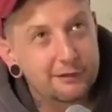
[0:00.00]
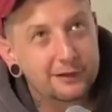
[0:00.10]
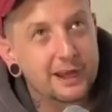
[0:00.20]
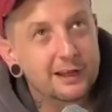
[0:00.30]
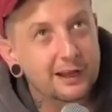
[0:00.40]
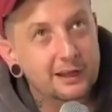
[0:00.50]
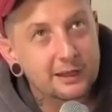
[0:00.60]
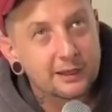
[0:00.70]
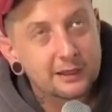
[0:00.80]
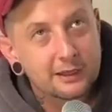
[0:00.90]
day, like
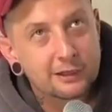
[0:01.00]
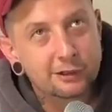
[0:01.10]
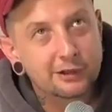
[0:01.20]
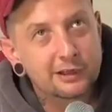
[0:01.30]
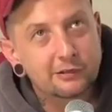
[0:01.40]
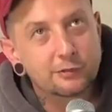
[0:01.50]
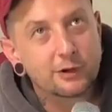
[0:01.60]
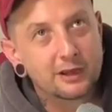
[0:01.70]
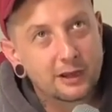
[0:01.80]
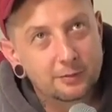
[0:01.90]
in your ears, you
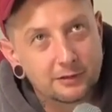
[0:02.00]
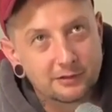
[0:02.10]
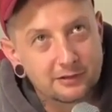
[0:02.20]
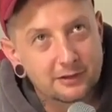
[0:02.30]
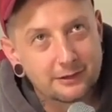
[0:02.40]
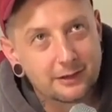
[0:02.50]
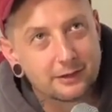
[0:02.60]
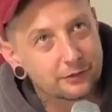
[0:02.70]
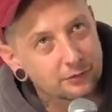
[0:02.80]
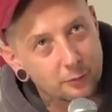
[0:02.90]
wake up, you can just hear Nate
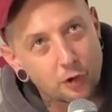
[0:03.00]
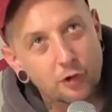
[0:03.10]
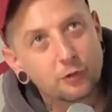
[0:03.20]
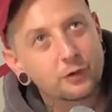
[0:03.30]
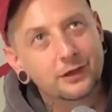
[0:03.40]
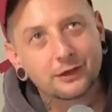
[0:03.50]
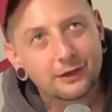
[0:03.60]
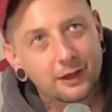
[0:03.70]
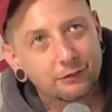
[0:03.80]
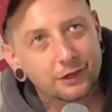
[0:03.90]
that smoke
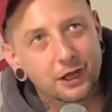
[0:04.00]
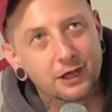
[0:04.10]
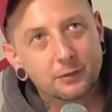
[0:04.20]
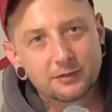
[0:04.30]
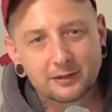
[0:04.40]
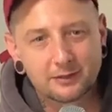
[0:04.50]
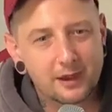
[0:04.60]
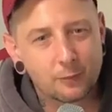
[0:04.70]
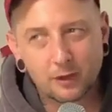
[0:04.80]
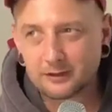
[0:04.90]
weed every day. It's like,
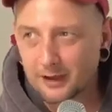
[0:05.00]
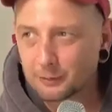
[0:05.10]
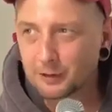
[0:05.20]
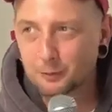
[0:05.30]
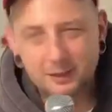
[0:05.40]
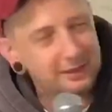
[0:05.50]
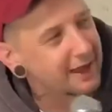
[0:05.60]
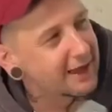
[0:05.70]
damn, one day I'm gonna be that.